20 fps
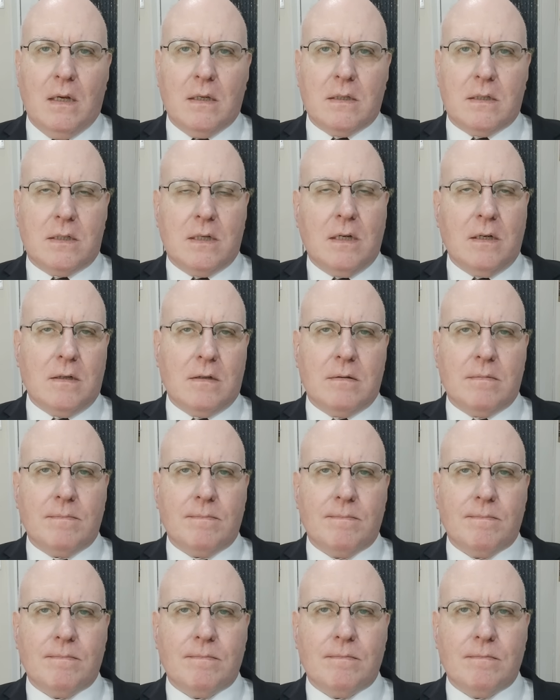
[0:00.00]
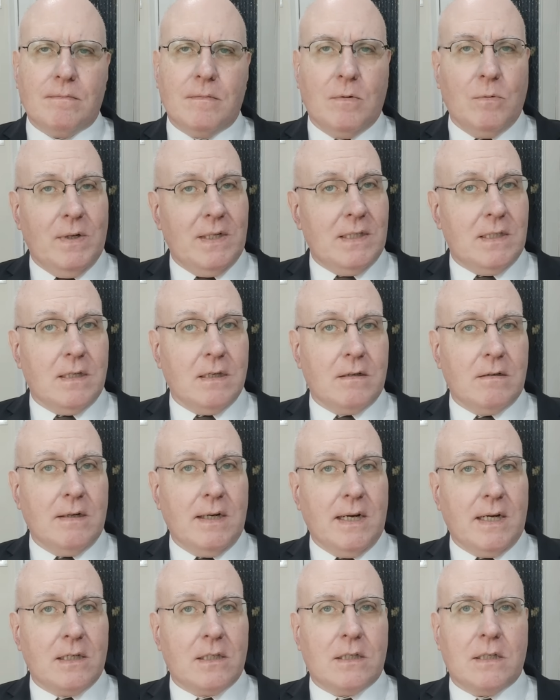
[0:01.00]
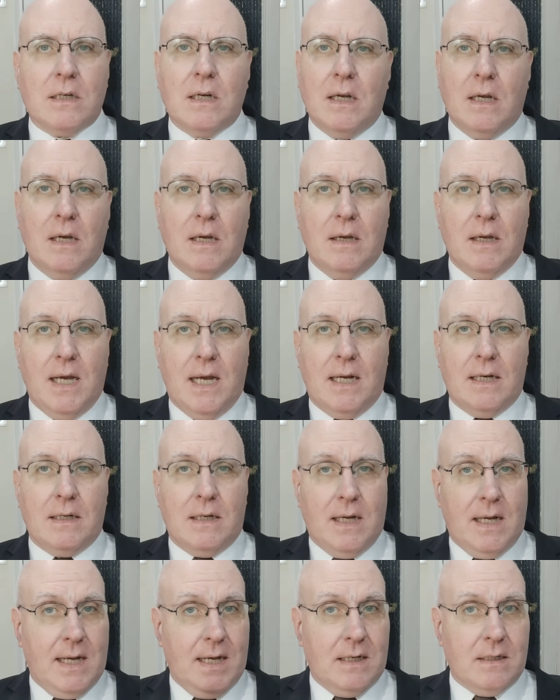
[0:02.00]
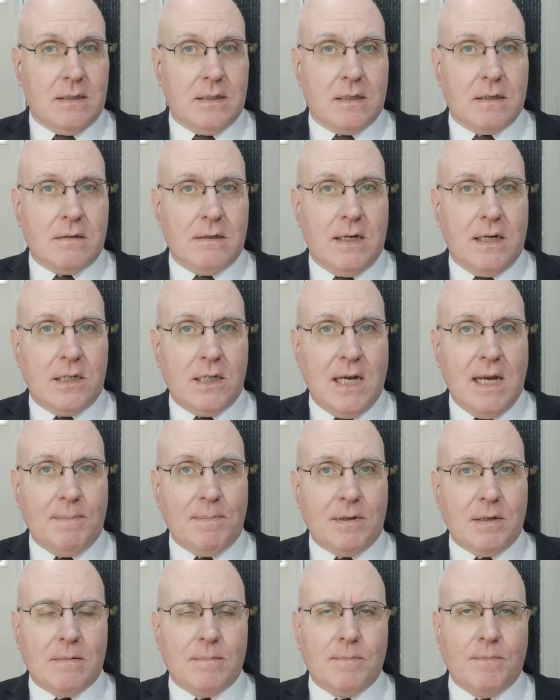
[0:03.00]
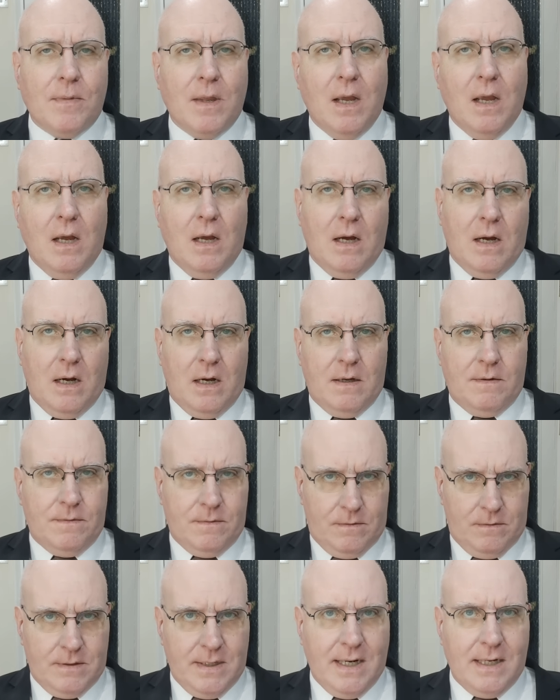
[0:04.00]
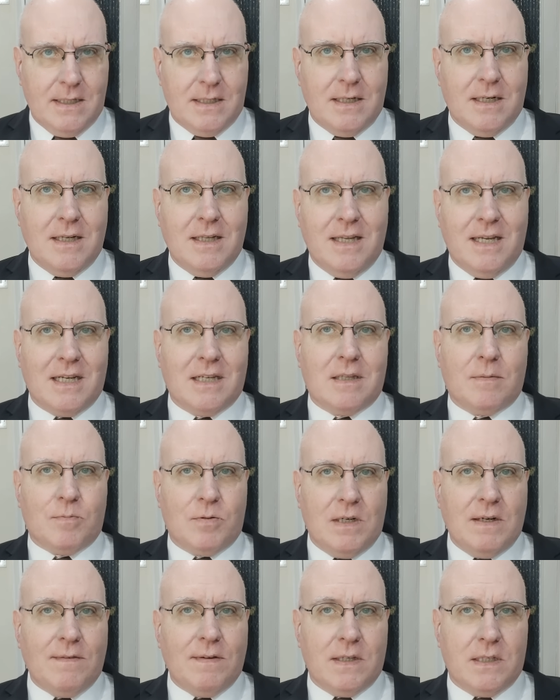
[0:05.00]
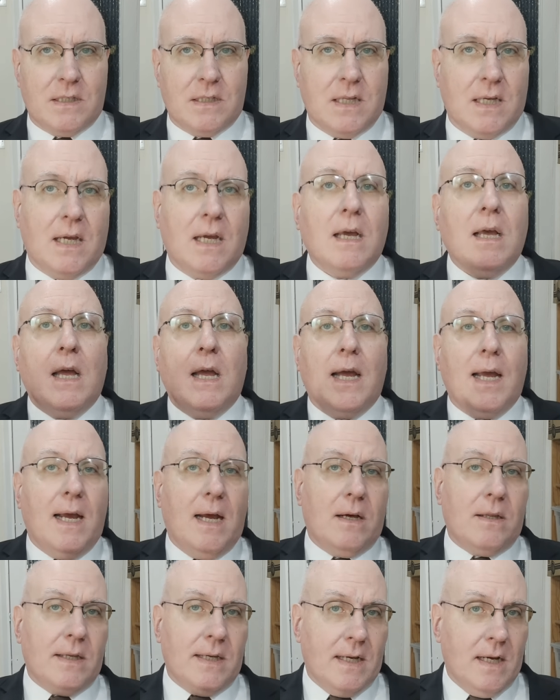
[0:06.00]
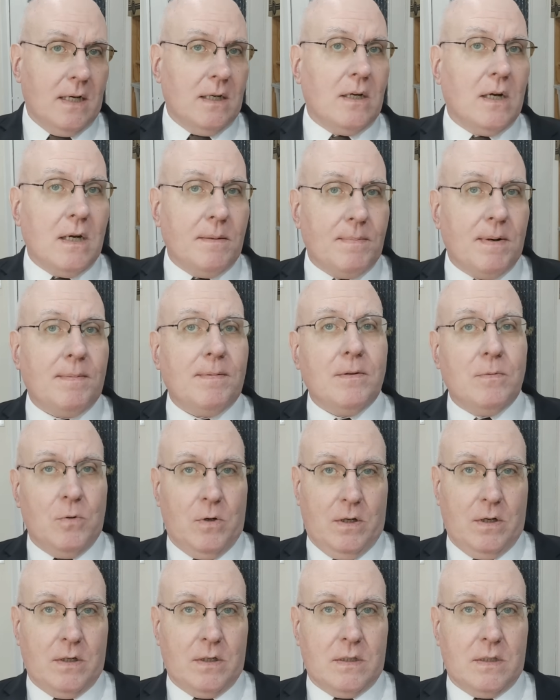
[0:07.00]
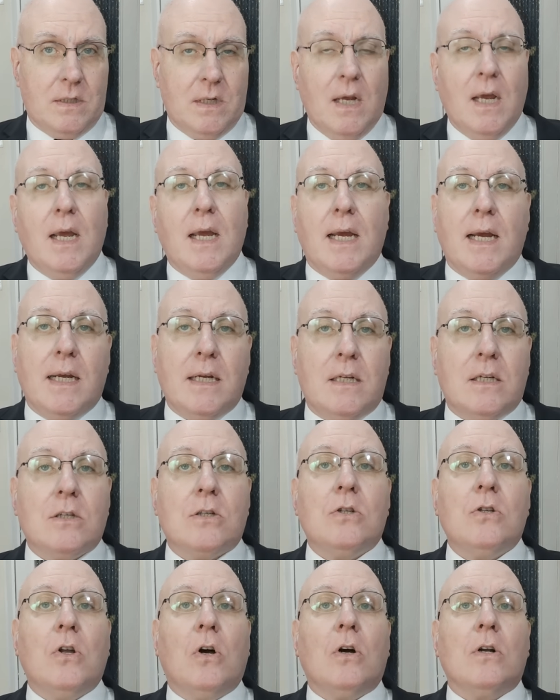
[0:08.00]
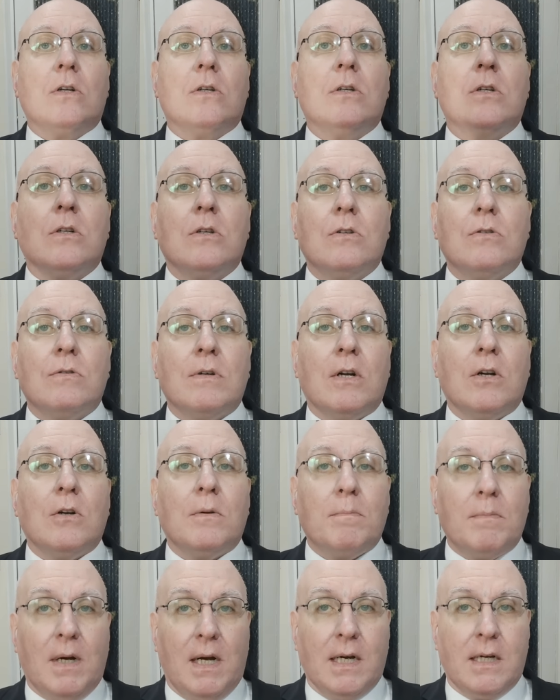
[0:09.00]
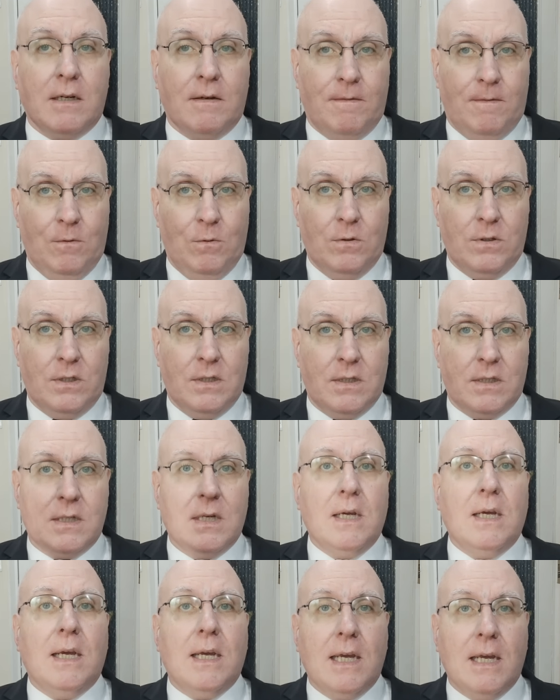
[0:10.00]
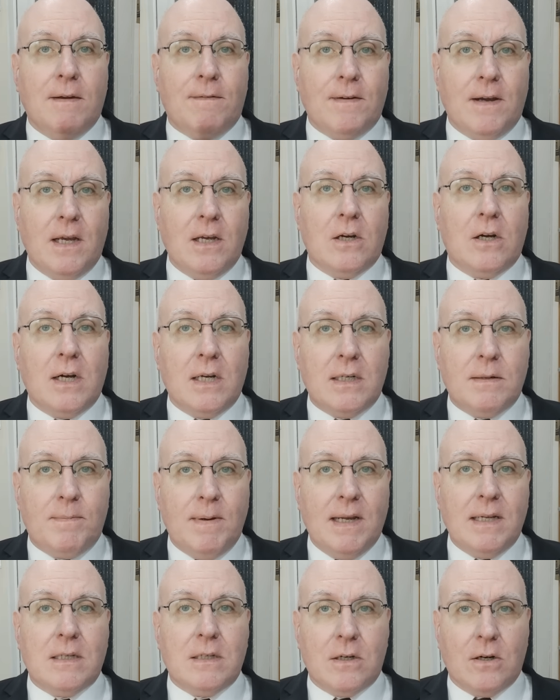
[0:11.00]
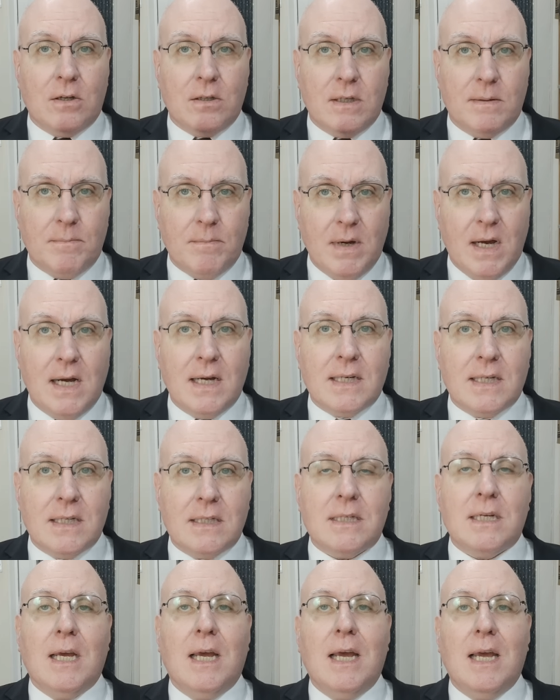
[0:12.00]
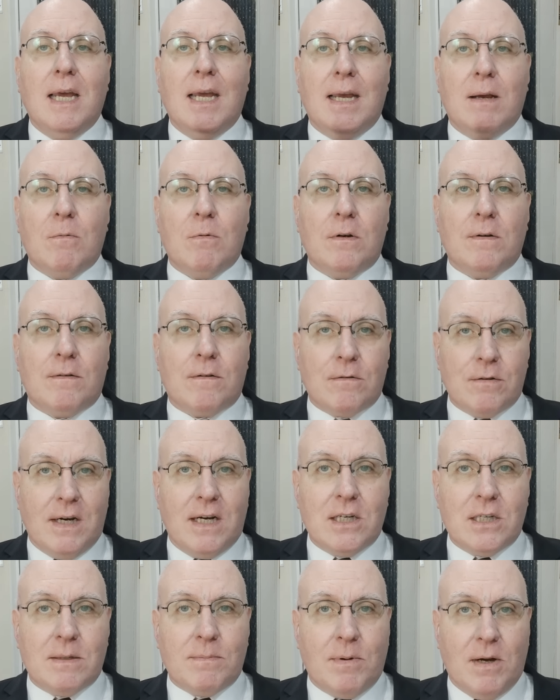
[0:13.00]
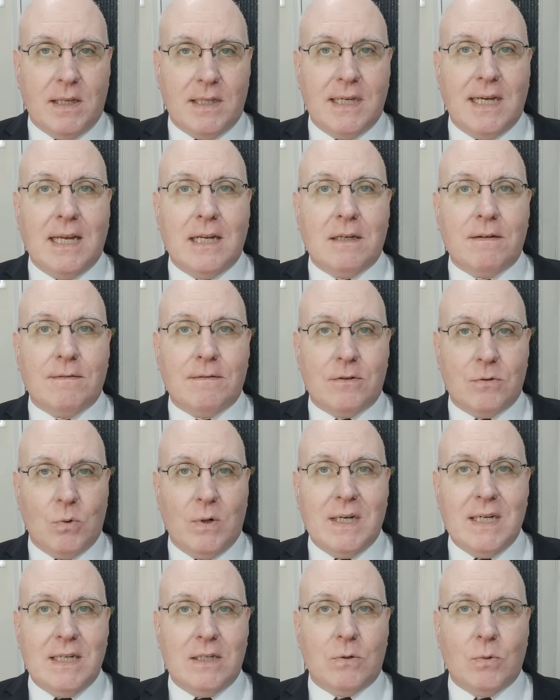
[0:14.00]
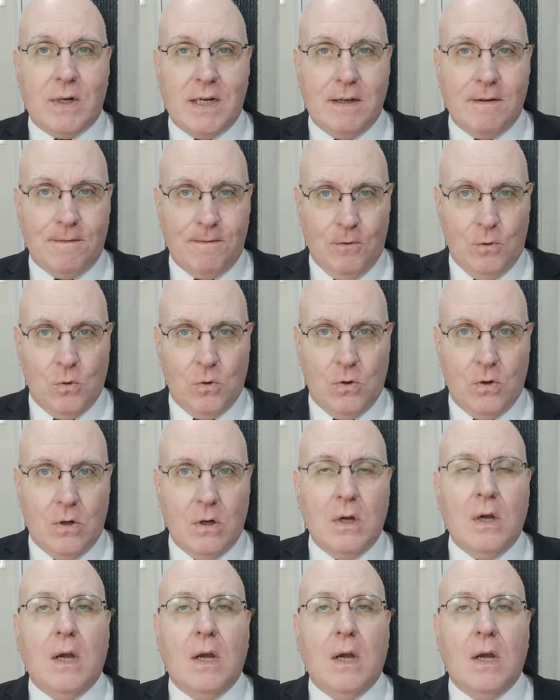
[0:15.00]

So, when's the crash? And how's the crash happen? I've ranted at length previously how the AI bubble works. It does not run on market forces. If AI depended on the market, it would have crashed by the end of 2024.